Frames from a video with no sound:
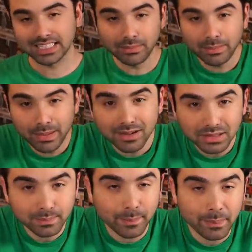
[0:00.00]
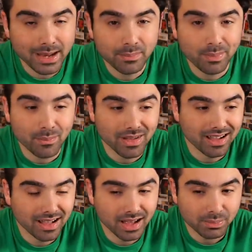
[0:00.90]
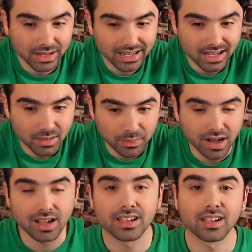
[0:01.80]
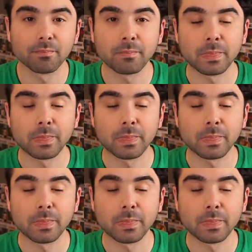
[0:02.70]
Simon Pegg really played uh, played uh, Buck.